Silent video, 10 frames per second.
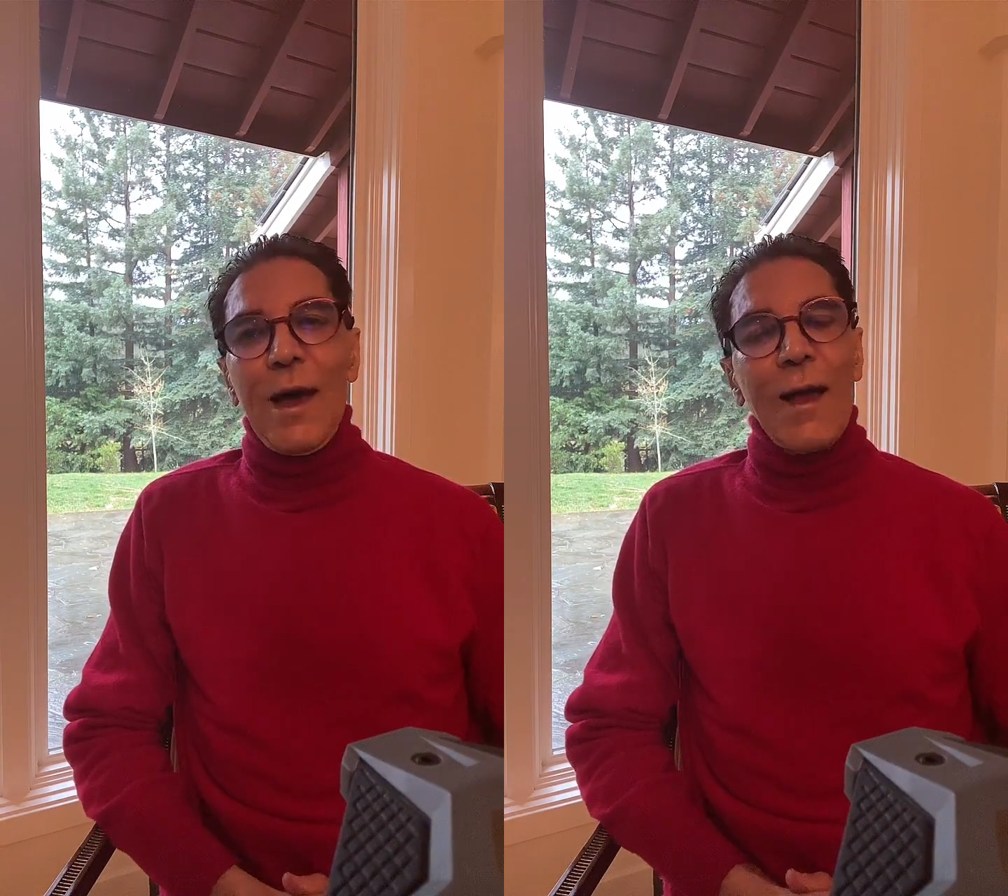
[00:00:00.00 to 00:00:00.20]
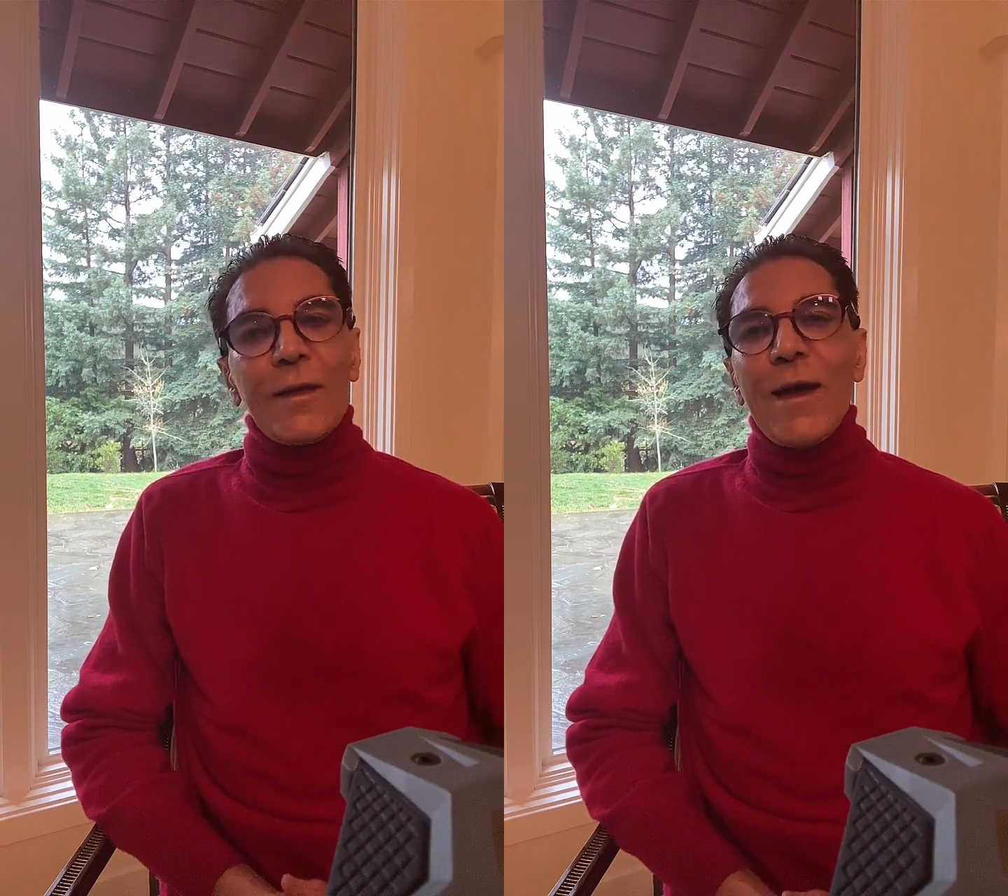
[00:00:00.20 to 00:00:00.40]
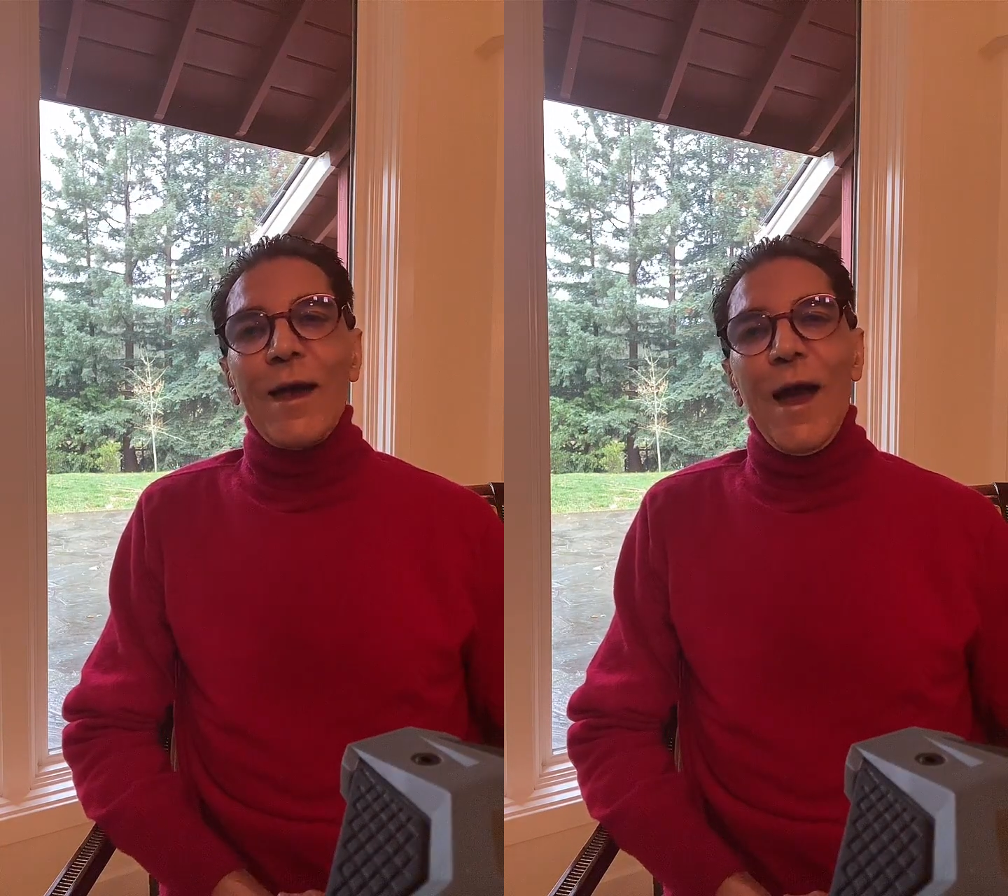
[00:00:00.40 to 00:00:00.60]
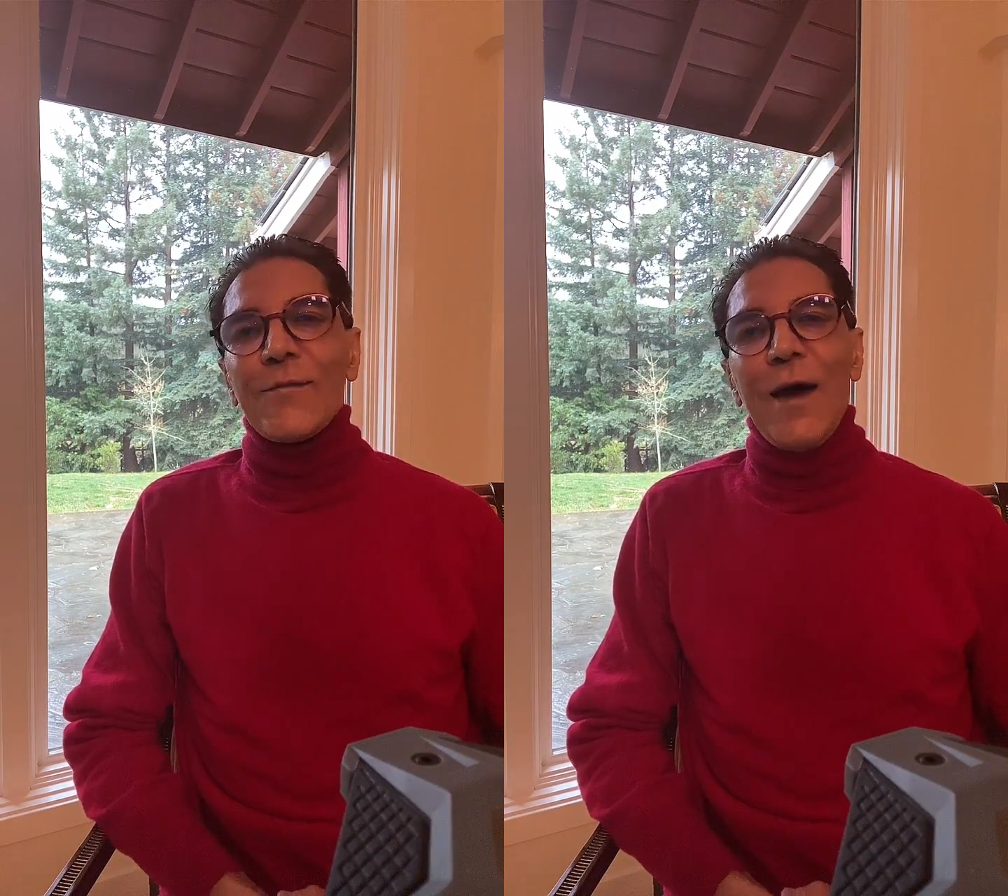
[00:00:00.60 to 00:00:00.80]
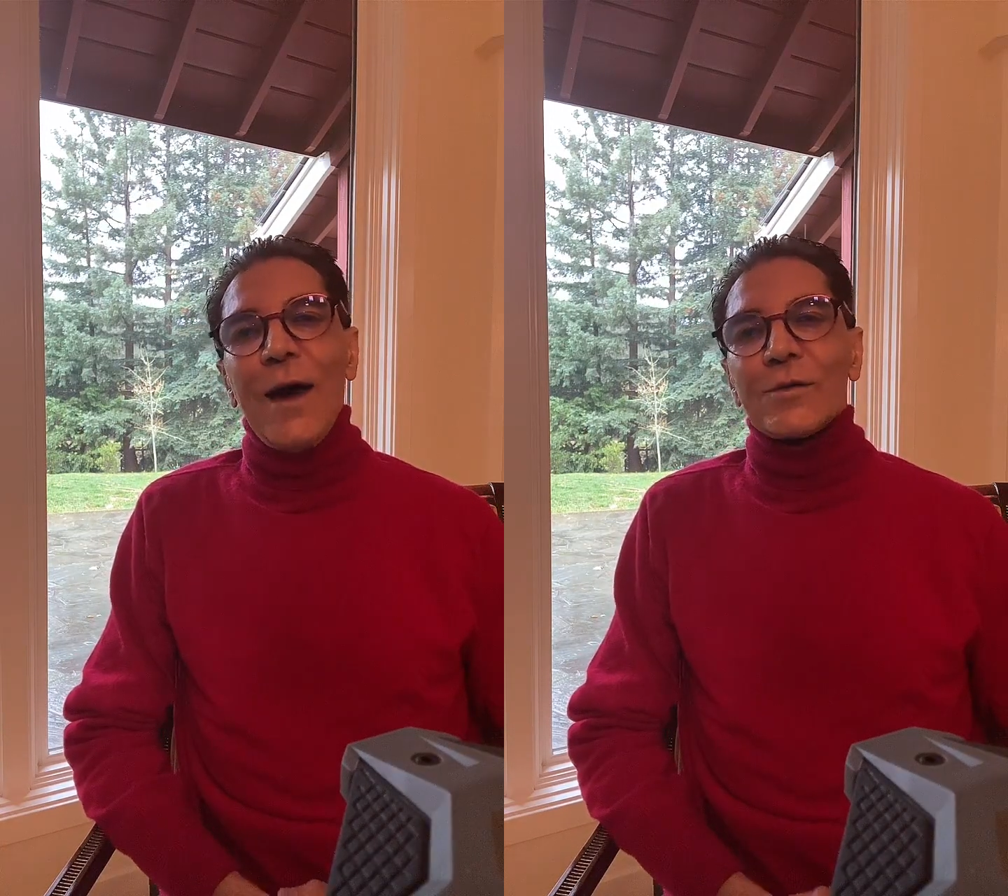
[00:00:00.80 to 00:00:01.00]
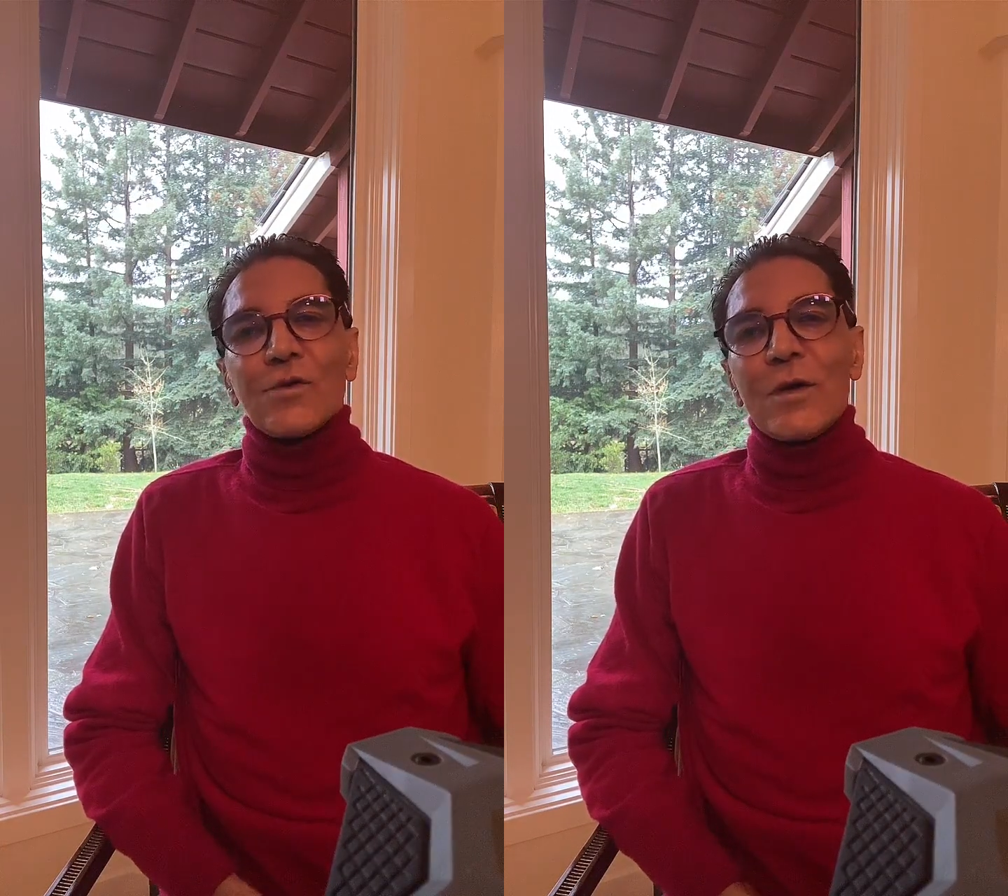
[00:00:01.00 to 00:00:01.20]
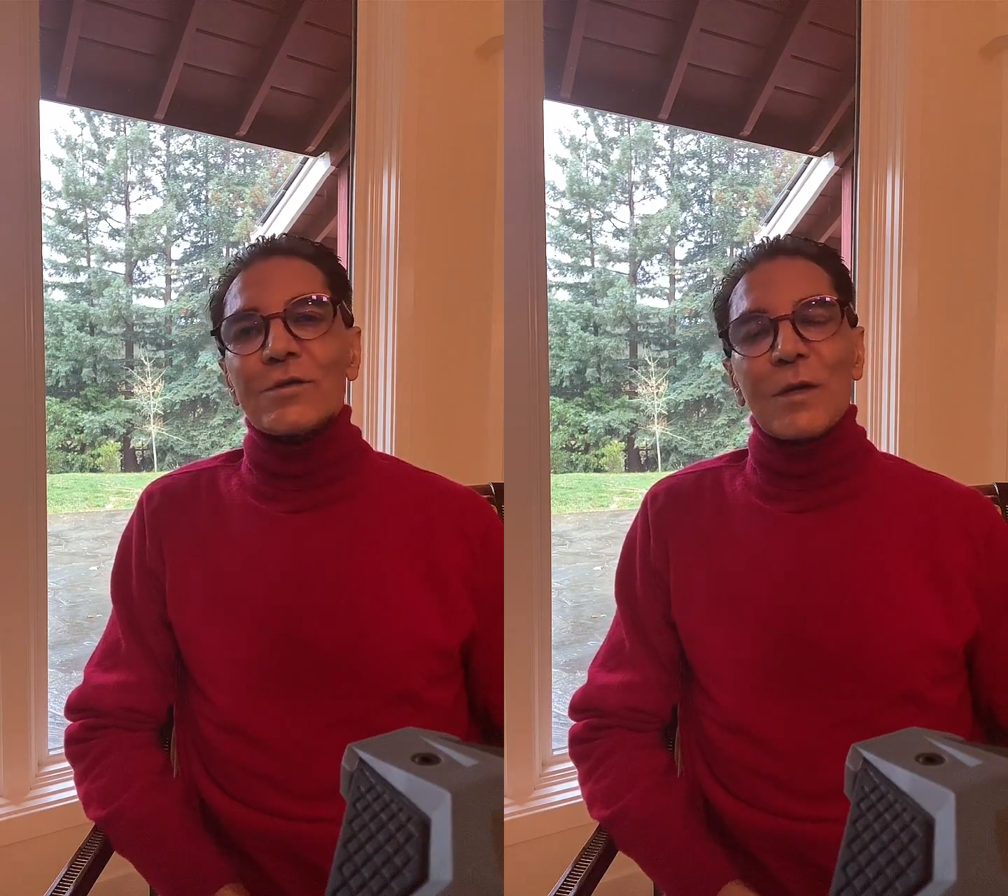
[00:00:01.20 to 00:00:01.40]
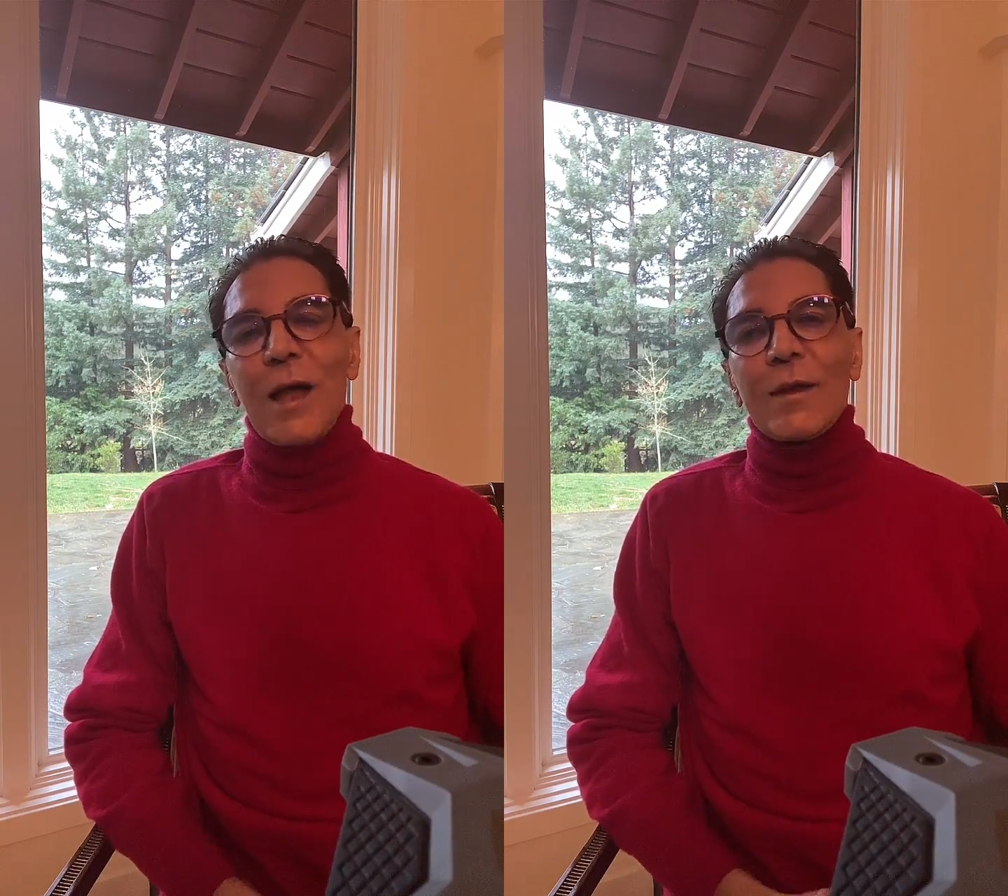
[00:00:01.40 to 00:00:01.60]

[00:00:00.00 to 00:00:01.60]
and I have addressed